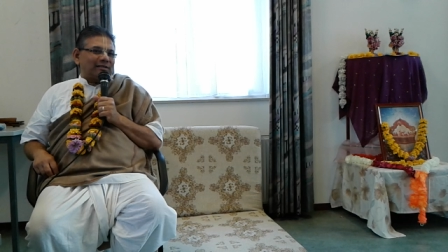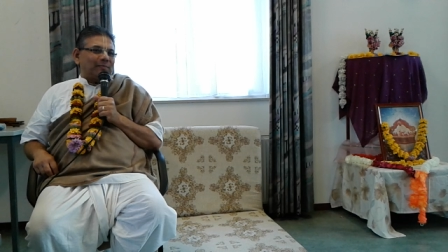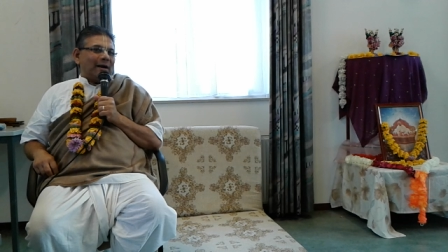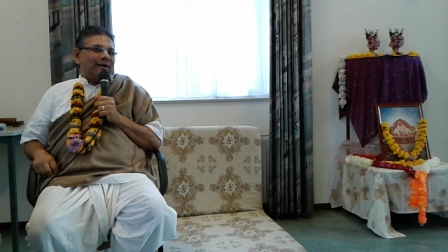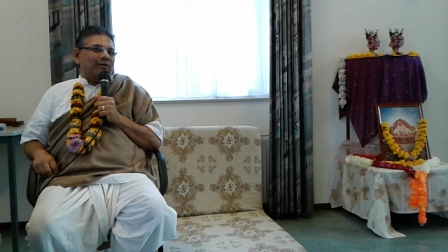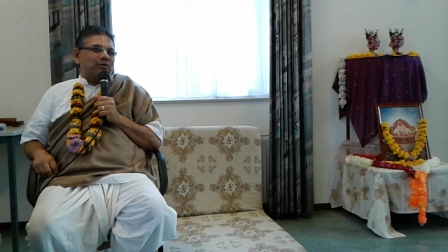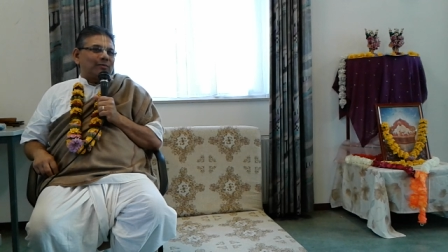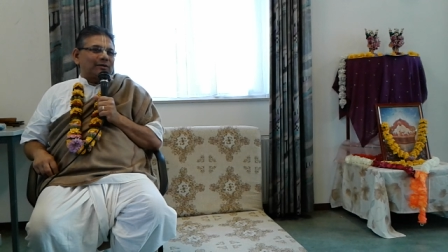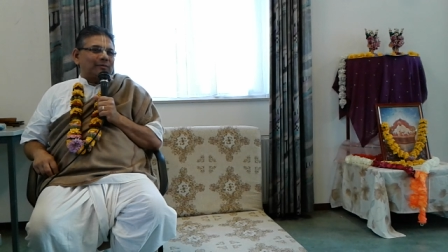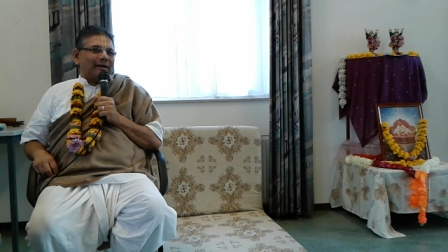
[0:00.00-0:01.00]
spending too
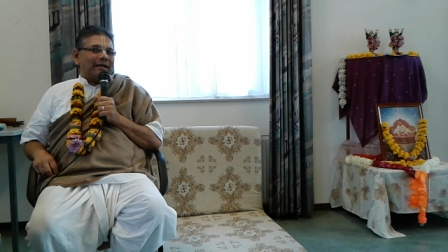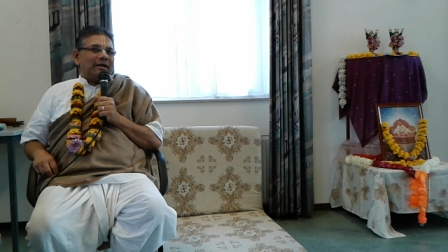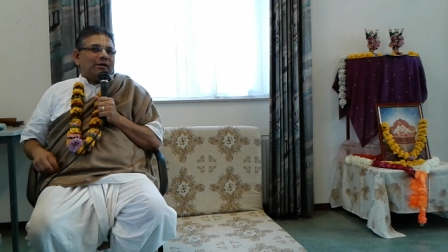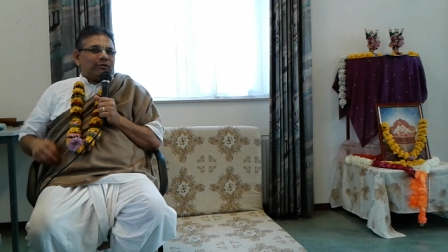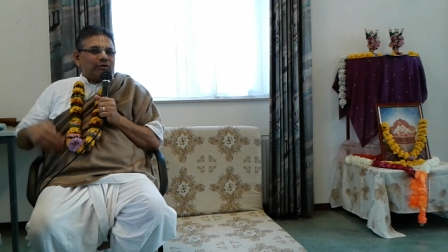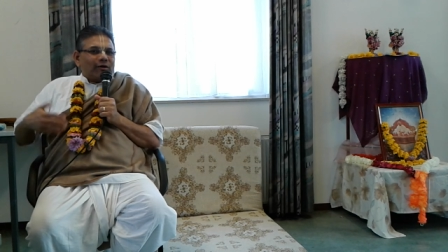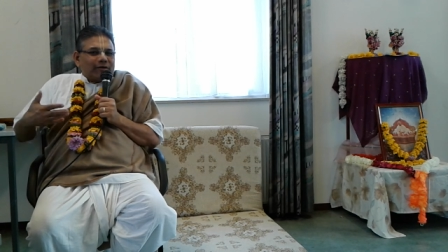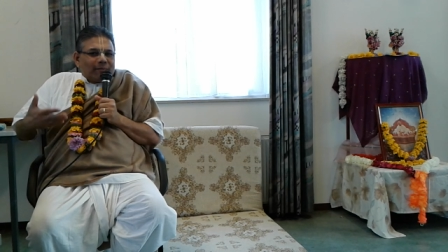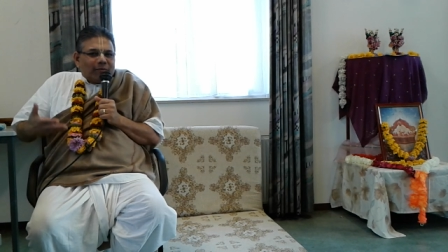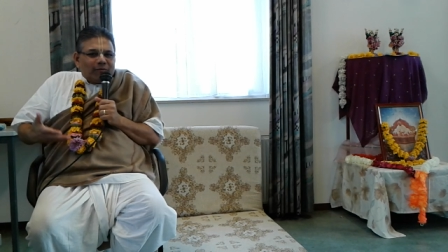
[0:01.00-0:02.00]
much money.
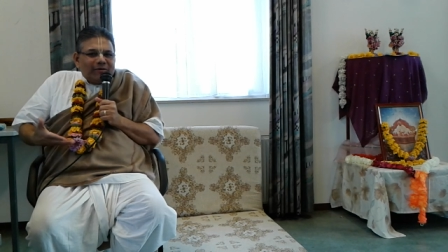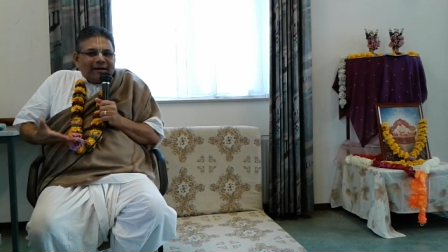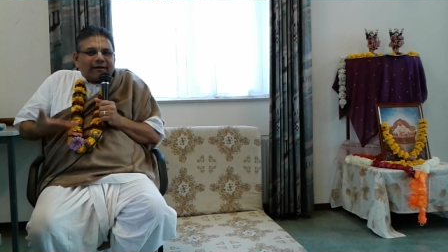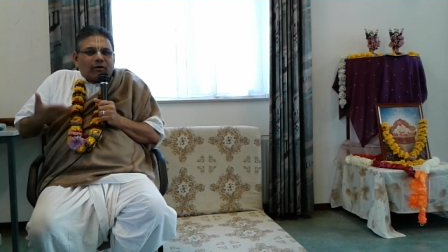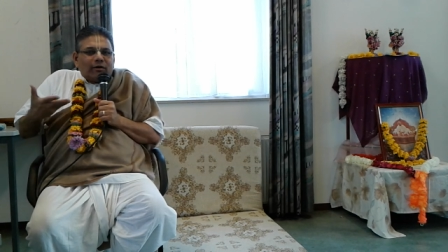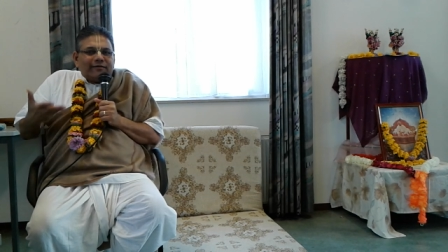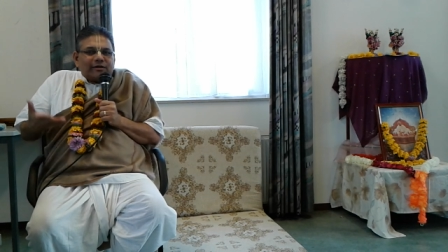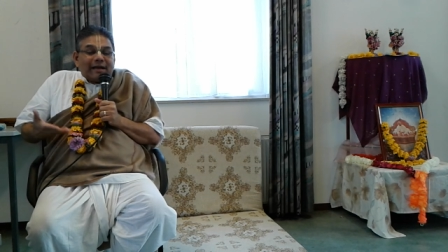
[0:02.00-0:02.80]
So we are always,